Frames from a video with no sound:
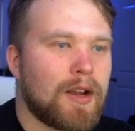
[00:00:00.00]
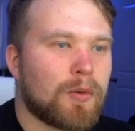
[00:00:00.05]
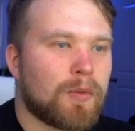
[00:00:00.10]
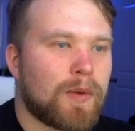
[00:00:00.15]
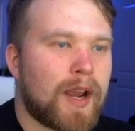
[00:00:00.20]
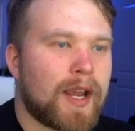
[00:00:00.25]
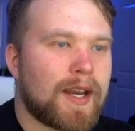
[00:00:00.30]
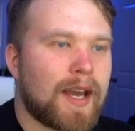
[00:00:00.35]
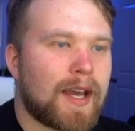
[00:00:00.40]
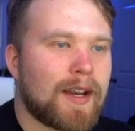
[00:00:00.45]

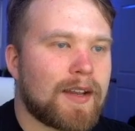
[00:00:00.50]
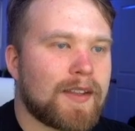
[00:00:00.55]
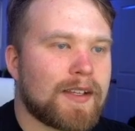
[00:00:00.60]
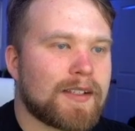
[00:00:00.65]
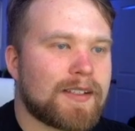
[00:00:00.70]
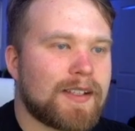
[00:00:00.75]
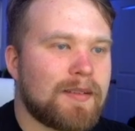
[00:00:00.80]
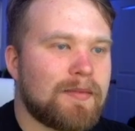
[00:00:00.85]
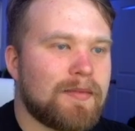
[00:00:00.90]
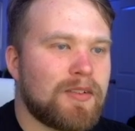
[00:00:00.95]
rain out of
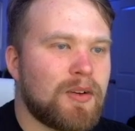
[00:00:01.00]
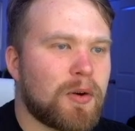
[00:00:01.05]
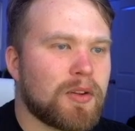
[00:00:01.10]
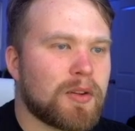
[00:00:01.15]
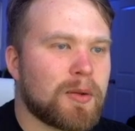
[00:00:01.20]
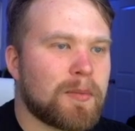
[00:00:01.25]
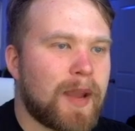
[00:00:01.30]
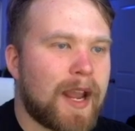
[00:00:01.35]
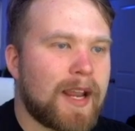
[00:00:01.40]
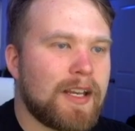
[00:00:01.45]
this. In
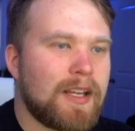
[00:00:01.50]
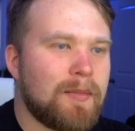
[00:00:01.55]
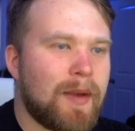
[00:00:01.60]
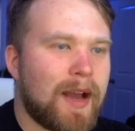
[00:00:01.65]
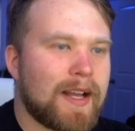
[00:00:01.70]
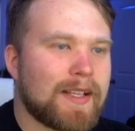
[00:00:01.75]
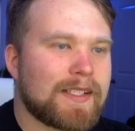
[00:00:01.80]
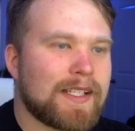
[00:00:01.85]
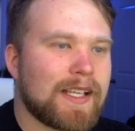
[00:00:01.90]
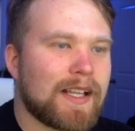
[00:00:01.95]
northern Maine, you
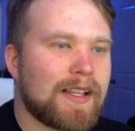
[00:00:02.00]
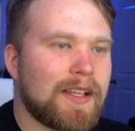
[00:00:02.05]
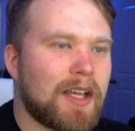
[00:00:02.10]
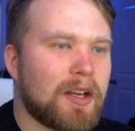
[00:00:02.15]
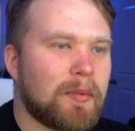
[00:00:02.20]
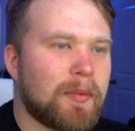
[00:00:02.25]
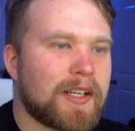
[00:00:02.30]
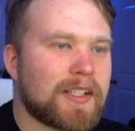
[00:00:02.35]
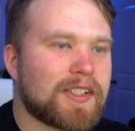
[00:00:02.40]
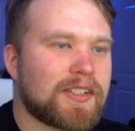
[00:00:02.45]
might see a
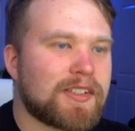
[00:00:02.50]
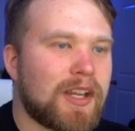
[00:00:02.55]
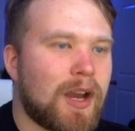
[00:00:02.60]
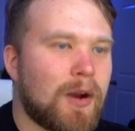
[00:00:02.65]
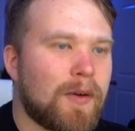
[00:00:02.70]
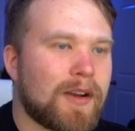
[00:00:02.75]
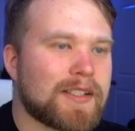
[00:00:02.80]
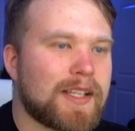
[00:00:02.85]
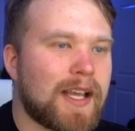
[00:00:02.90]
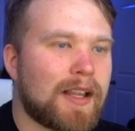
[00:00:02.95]
little bit of
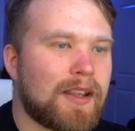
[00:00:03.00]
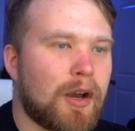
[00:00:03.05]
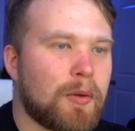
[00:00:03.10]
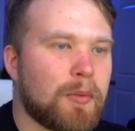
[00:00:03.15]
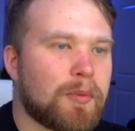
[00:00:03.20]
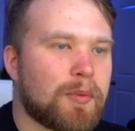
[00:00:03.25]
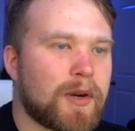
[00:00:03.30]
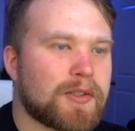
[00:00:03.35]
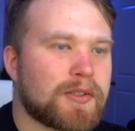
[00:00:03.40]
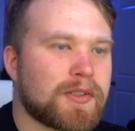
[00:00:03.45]
snow as that
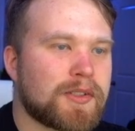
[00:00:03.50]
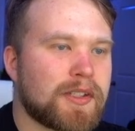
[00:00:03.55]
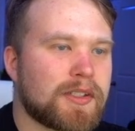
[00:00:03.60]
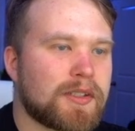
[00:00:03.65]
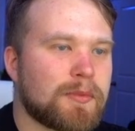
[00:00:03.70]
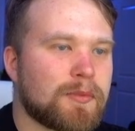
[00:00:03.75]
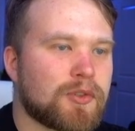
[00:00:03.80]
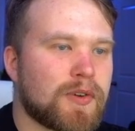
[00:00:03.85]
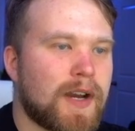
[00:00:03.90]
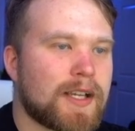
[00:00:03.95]
low pressure
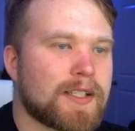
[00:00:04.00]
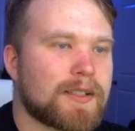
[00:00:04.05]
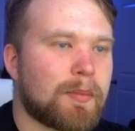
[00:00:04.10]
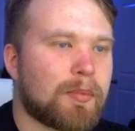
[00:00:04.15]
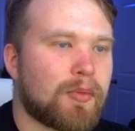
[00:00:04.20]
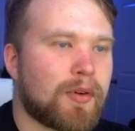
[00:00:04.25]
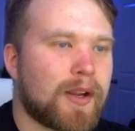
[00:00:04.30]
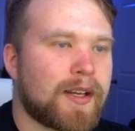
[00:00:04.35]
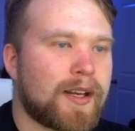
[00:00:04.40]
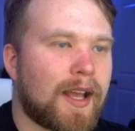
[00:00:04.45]
system tries to
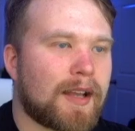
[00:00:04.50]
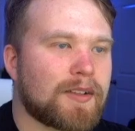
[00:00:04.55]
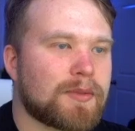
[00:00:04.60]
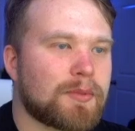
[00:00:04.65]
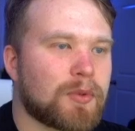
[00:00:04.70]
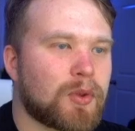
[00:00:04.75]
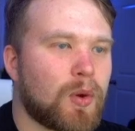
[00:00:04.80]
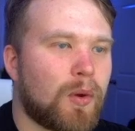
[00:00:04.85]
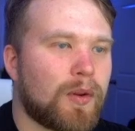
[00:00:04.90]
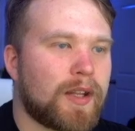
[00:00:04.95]
bring down
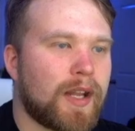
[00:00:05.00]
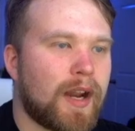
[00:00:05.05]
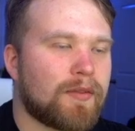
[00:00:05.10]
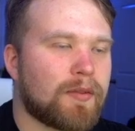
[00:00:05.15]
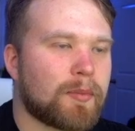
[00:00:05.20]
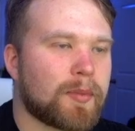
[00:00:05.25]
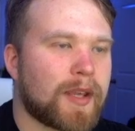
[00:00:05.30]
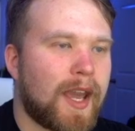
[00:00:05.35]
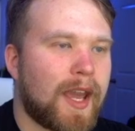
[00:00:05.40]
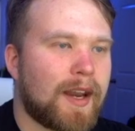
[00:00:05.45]
some cold air
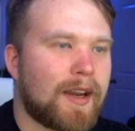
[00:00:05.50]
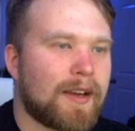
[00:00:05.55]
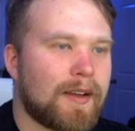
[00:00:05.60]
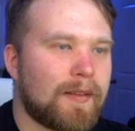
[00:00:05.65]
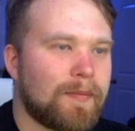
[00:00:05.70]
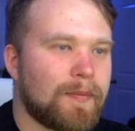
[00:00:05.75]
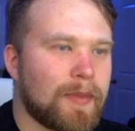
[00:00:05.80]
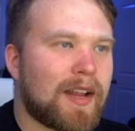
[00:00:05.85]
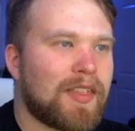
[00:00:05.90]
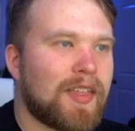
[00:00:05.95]
from
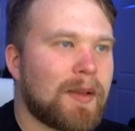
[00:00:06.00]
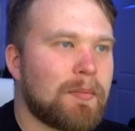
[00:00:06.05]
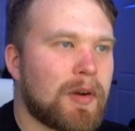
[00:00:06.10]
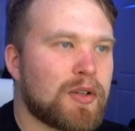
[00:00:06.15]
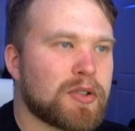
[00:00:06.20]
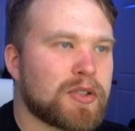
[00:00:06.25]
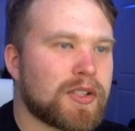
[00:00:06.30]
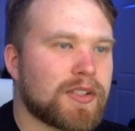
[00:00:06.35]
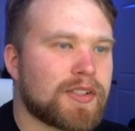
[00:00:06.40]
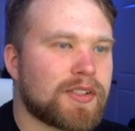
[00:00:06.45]
Canada. But I think
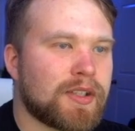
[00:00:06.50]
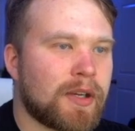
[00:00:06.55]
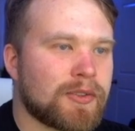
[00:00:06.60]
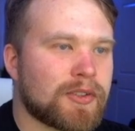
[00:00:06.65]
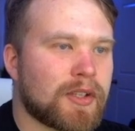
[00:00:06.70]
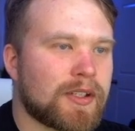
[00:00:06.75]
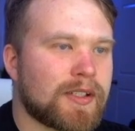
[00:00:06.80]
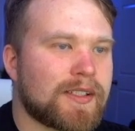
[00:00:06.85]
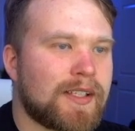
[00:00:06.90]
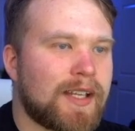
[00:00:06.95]
most of the snow
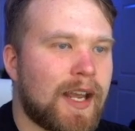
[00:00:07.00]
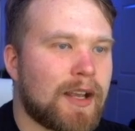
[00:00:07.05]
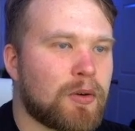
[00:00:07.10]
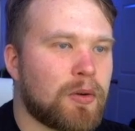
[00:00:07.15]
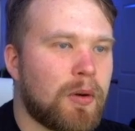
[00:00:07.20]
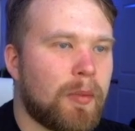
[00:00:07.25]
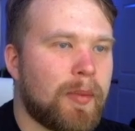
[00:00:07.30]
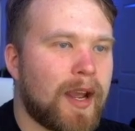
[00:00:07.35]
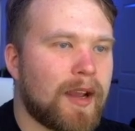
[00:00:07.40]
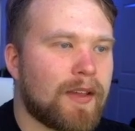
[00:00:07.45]
is going to stay in
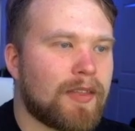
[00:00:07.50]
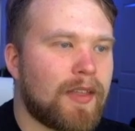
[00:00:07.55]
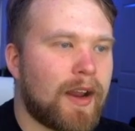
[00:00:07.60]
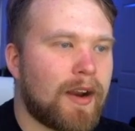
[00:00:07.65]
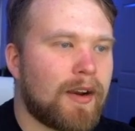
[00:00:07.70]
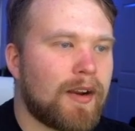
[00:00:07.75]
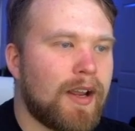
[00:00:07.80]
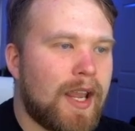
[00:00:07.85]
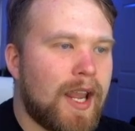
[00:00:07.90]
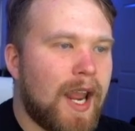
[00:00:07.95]
Quebec
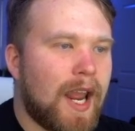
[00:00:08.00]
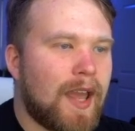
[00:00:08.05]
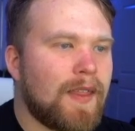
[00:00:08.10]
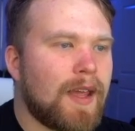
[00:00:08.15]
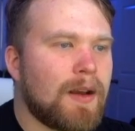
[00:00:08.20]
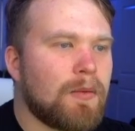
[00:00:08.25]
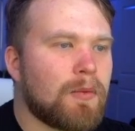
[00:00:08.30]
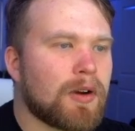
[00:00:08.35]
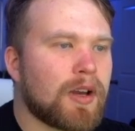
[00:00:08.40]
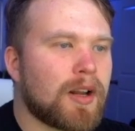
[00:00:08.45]
there. And
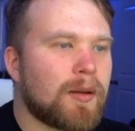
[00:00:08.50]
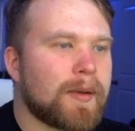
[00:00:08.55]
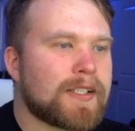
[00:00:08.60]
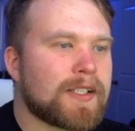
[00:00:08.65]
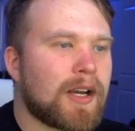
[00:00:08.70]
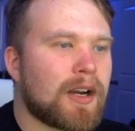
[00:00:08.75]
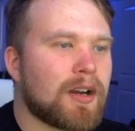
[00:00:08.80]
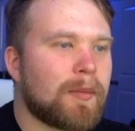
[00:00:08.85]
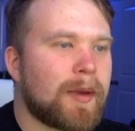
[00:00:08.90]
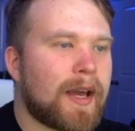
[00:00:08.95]
then we're going to be
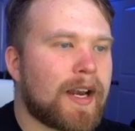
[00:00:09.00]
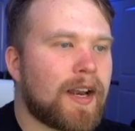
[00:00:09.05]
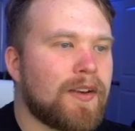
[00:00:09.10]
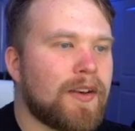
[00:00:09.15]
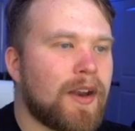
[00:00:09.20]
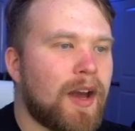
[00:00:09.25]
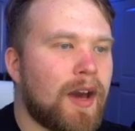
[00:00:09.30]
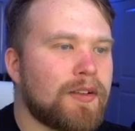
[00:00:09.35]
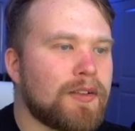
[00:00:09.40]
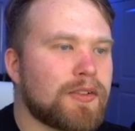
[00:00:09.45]
talking about
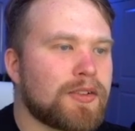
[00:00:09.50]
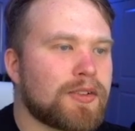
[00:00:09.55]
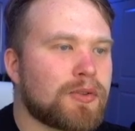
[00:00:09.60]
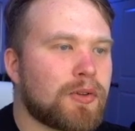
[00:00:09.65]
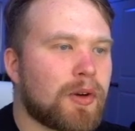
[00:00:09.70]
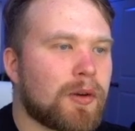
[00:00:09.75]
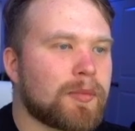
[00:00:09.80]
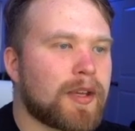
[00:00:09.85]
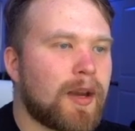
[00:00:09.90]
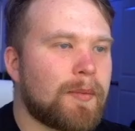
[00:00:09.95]
another
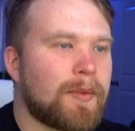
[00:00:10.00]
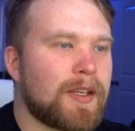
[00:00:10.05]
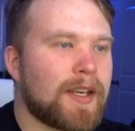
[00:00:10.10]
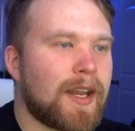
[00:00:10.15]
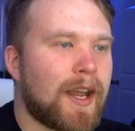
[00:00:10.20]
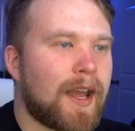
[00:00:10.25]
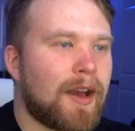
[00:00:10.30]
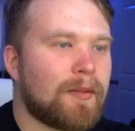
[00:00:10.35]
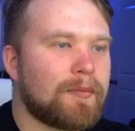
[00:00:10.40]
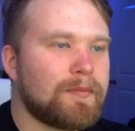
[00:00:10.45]
storm coming
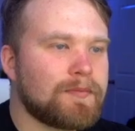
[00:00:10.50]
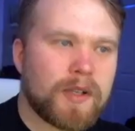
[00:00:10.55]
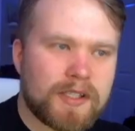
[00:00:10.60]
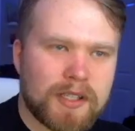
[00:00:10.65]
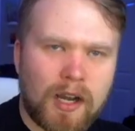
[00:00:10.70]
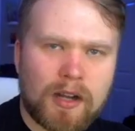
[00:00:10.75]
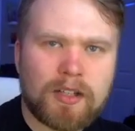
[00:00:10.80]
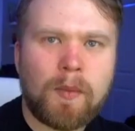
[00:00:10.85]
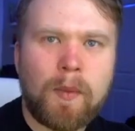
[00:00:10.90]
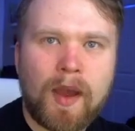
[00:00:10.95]
down. We
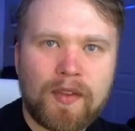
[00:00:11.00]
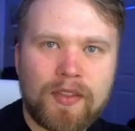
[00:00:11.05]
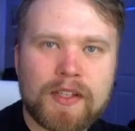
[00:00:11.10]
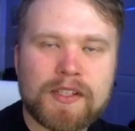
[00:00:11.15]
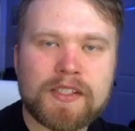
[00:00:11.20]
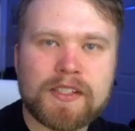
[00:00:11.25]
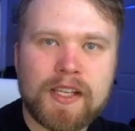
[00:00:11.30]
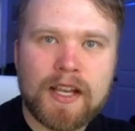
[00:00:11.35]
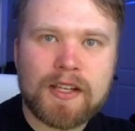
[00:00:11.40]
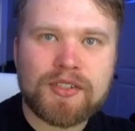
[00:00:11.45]
talked about
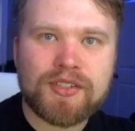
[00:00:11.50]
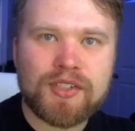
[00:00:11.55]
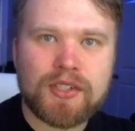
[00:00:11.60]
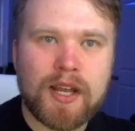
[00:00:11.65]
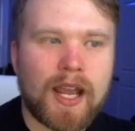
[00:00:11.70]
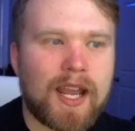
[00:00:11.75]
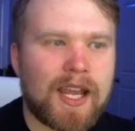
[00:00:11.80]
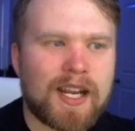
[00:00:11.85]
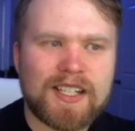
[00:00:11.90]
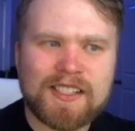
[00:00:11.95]
this
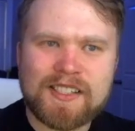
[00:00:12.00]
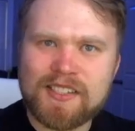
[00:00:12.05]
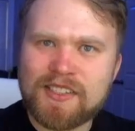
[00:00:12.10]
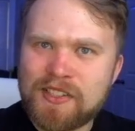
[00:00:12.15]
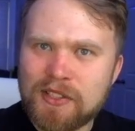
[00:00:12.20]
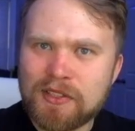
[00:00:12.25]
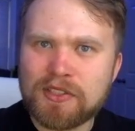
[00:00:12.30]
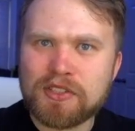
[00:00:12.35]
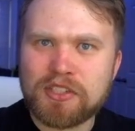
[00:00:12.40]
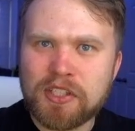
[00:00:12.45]
yesterday, and it's
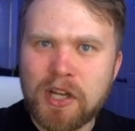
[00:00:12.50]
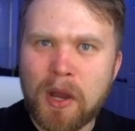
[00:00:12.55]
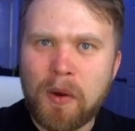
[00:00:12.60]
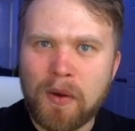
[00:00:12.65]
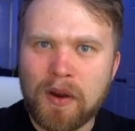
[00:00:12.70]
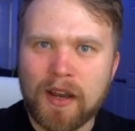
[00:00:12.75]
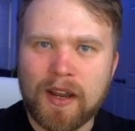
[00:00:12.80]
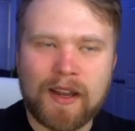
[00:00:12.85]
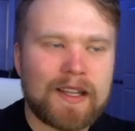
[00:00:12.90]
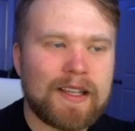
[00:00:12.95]
still
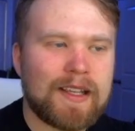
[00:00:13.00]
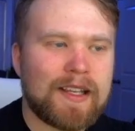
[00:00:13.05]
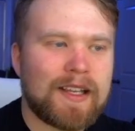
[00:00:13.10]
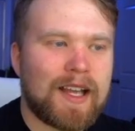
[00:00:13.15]
showing it.